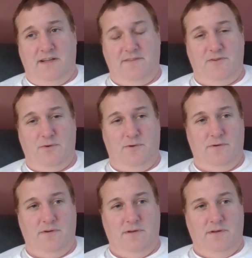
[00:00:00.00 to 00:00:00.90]
And if your
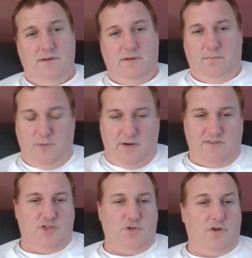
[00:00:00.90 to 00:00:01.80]
motive
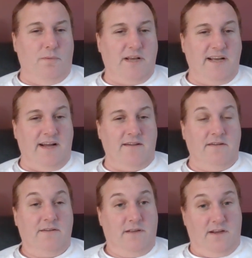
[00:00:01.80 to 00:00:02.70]
is too complicated,
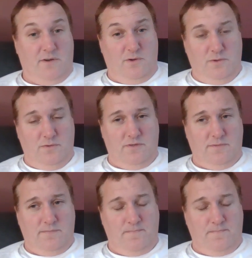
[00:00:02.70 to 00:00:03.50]
you're going to lose.